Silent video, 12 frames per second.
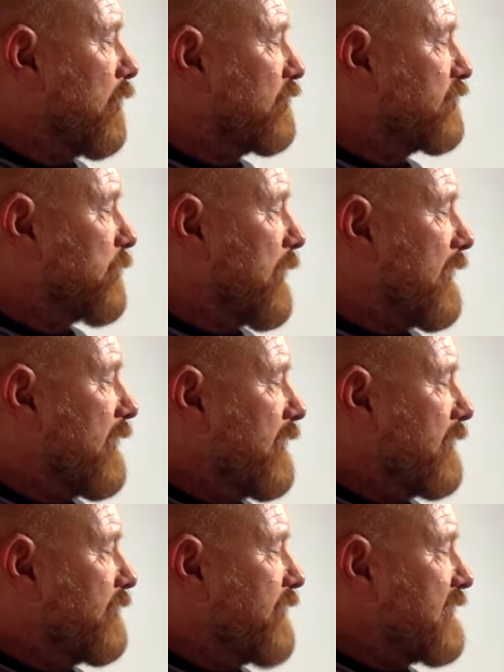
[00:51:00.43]
onto it,
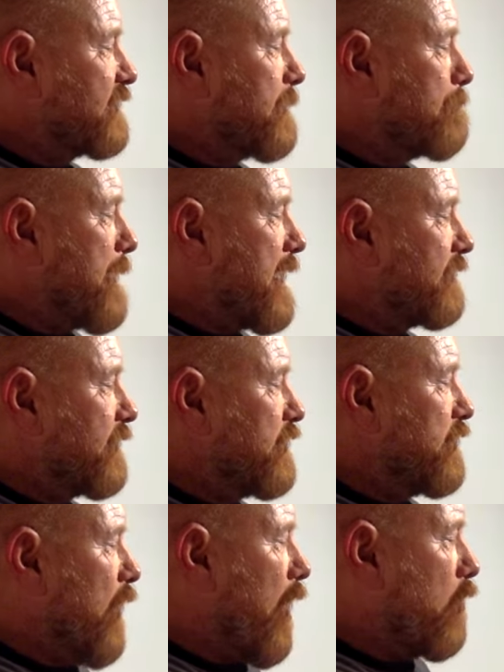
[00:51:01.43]
there's the bit that
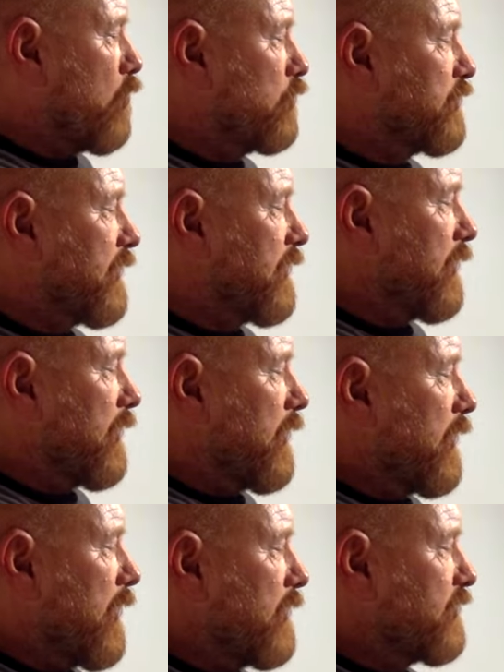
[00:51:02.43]
you hold
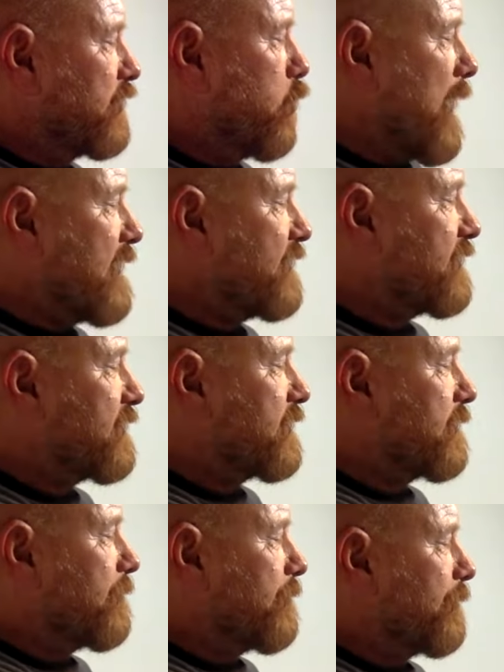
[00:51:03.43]
and
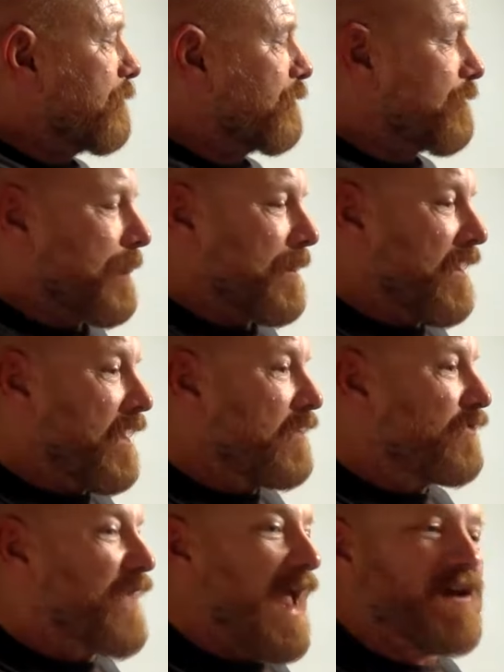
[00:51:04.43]
twist.
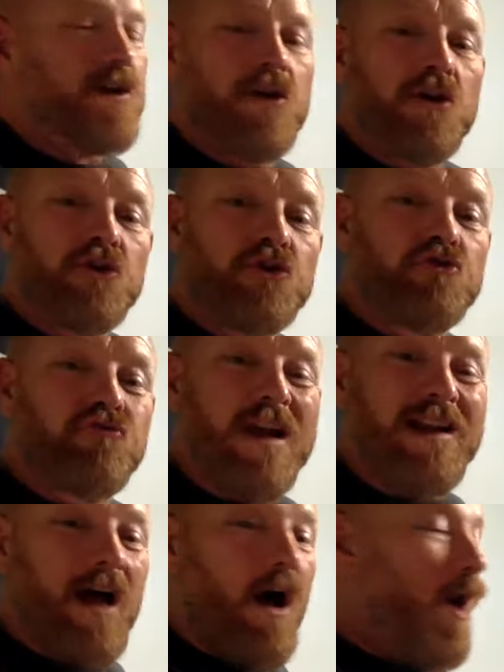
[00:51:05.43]
Then
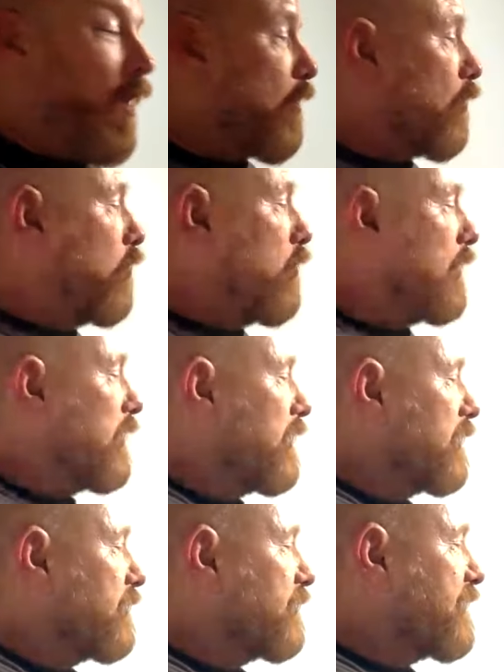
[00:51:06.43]
drill a hole
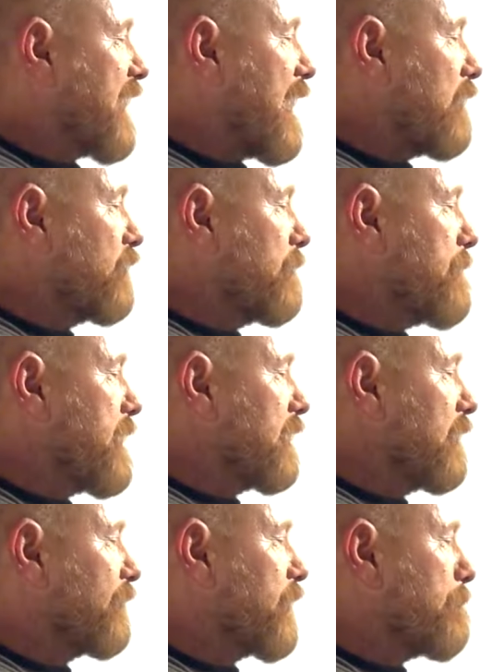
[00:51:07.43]
down the middle
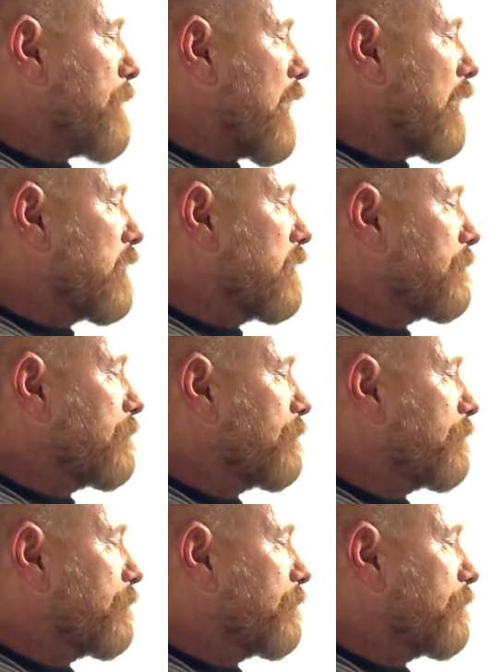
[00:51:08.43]
of the bung,